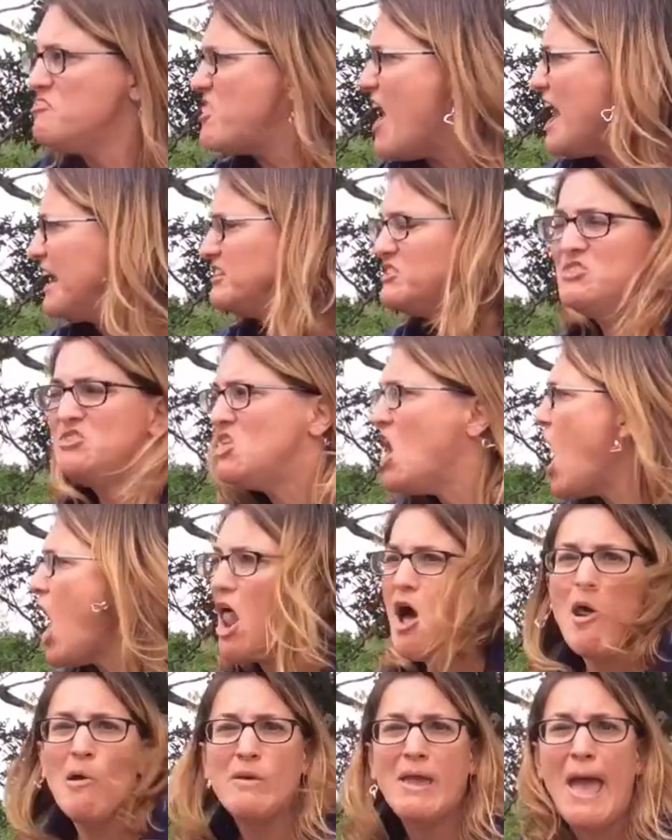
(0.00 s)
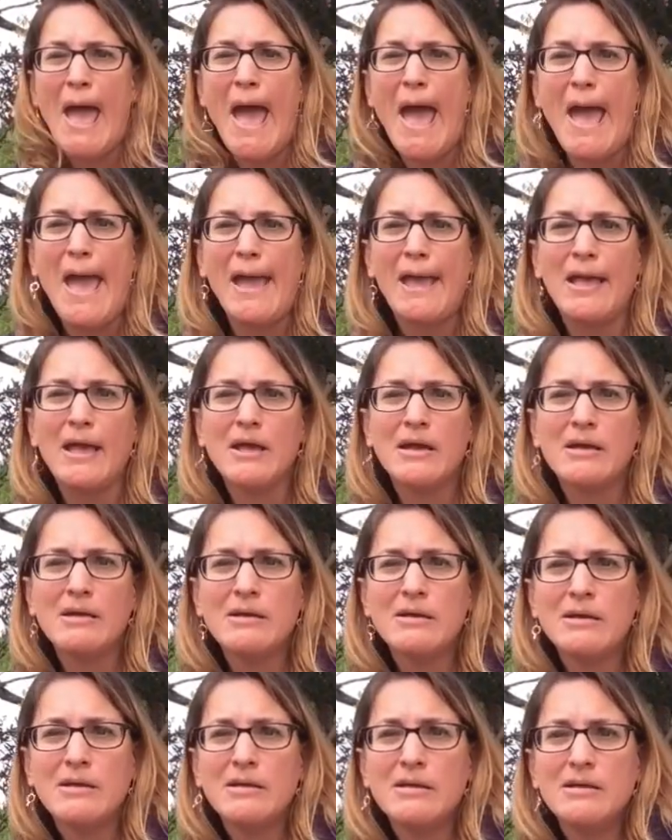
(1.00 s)
That is not okay!
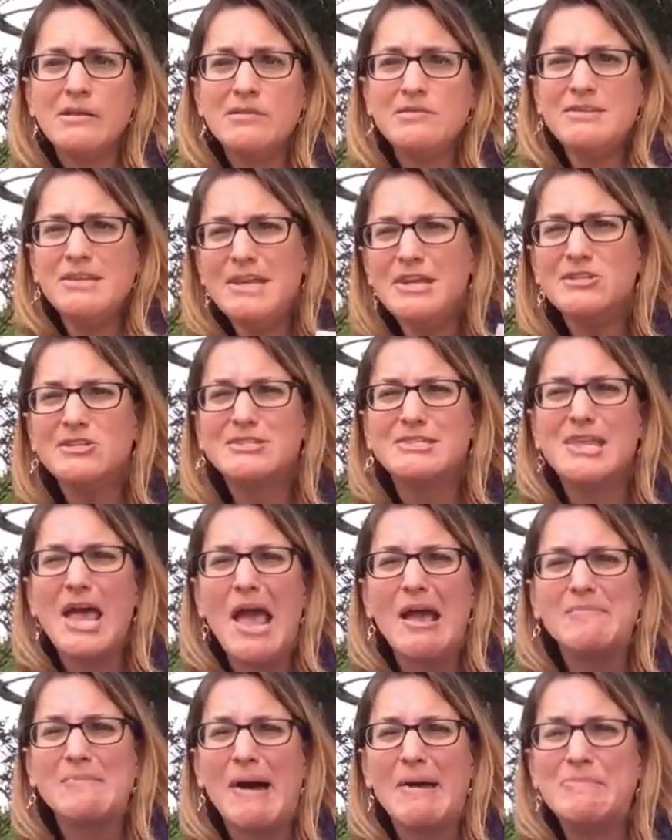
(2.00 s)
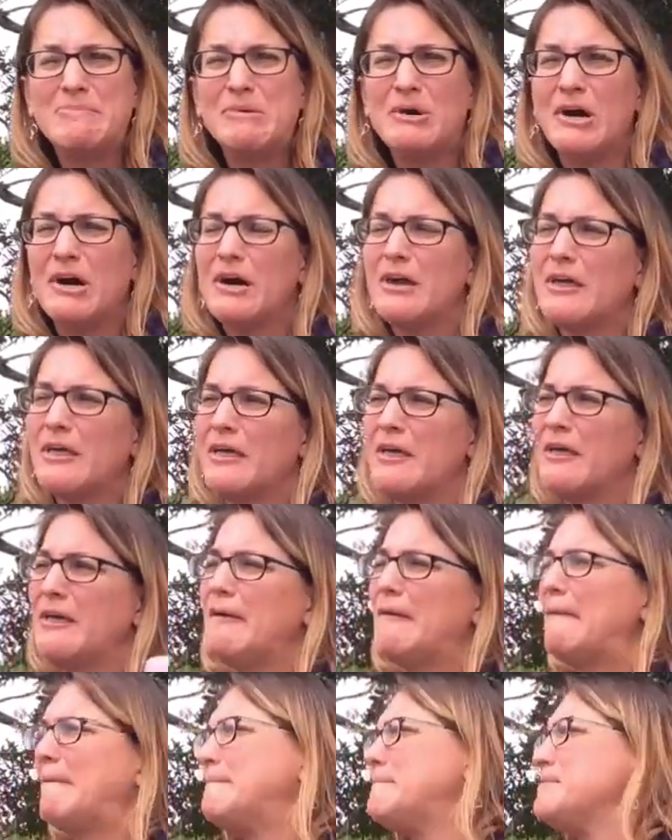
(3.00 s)
Did you just take my book?
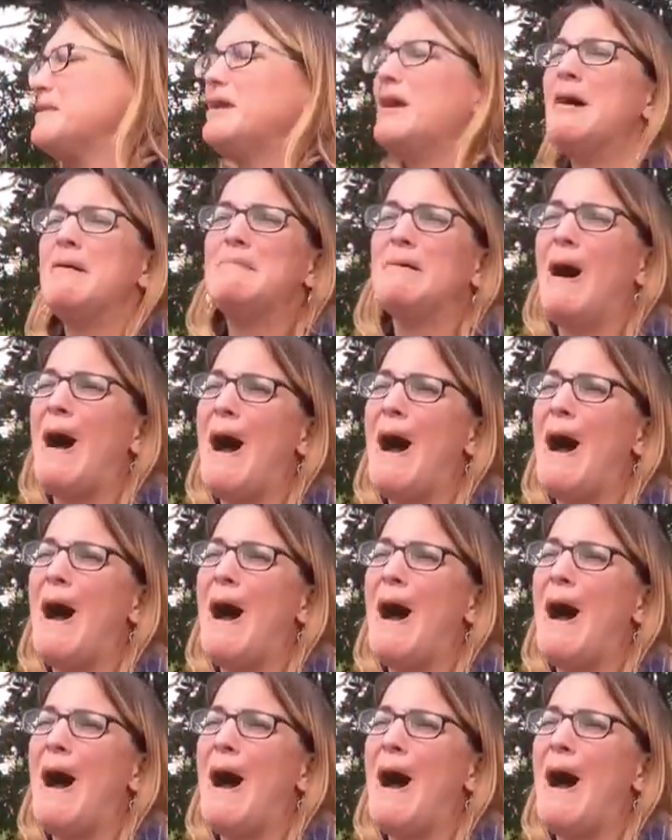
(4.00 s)
Come